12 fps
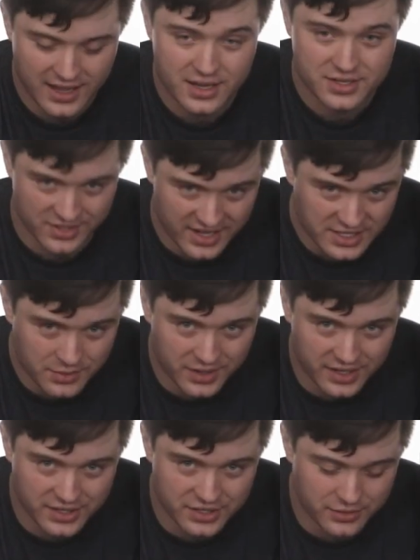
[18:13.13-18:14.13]
So the next thing we're
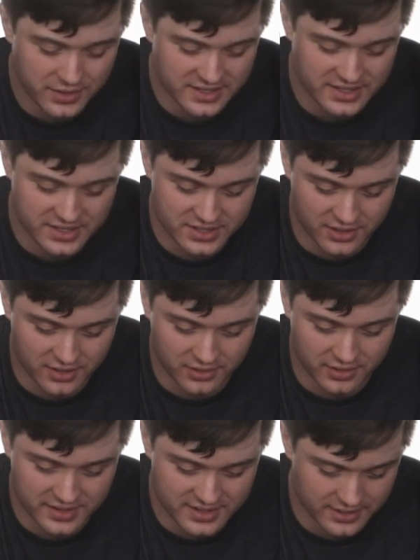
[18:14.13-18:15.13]
going to do is install
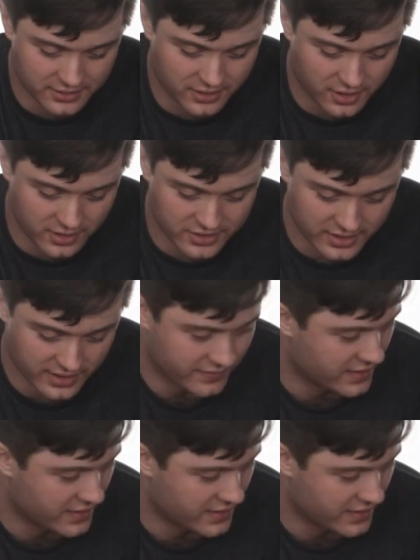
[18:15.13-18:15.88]
this little hard drive.